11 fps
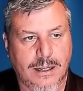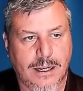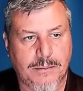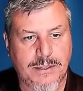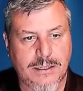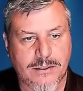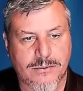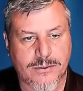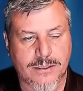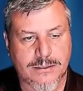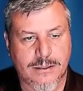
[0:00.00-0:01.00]
IP
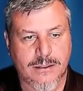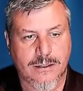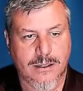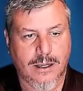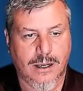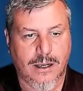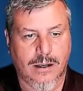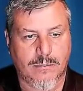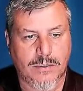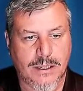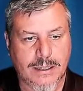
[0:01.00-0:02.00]
address
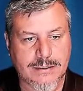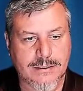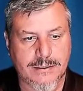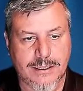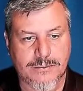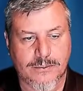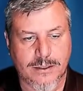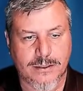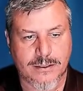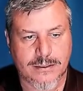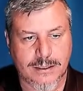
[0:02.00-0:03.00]
blocks to each one
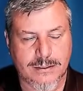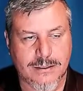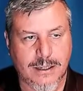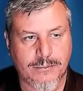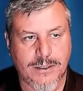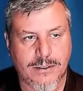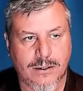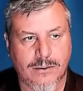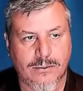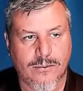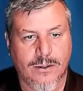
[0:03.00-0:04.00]
of these things, then we
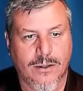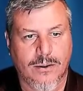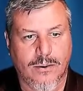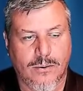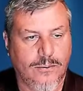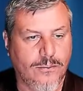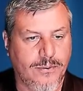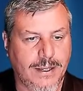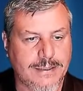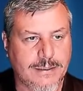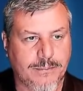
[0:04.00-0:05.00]
know, oh,
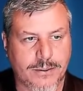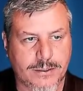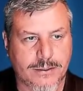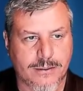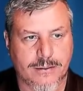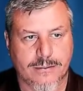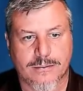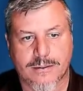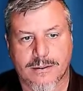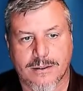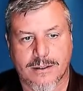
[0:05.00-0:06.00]
that's a printer.
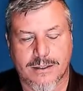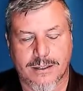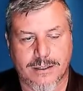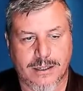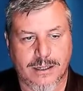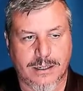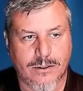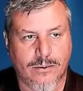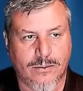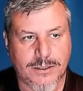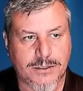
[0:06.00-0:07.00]
And then I
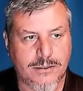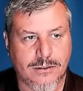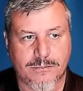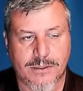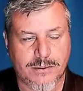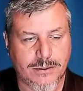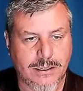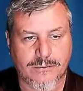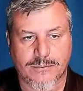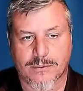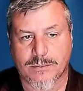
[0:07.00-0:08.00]
know I should go be
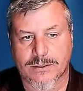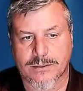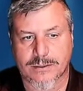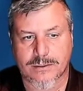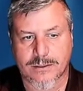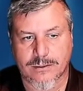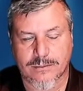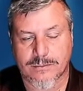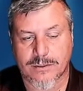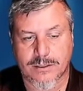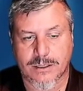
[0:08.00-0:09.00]
looking for a printer,
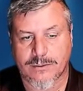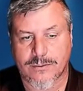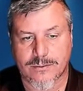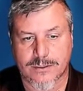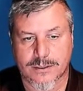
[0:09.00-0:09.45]
looking through